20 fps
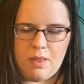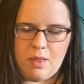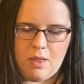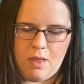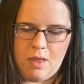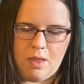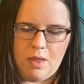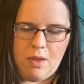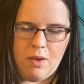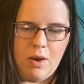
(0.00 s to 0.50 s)

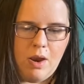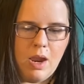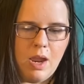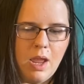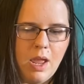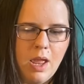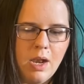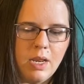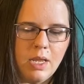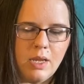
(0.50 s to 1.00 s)
All right,
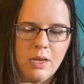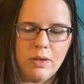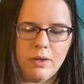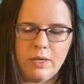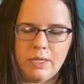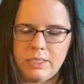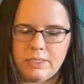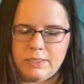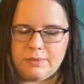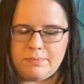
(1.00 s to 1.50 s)
and here
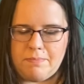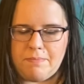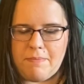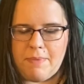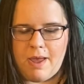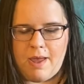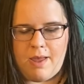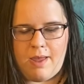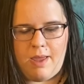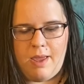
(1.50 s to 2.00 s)
is
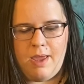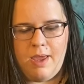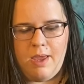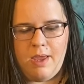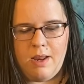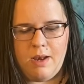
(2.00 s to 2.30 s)
mine.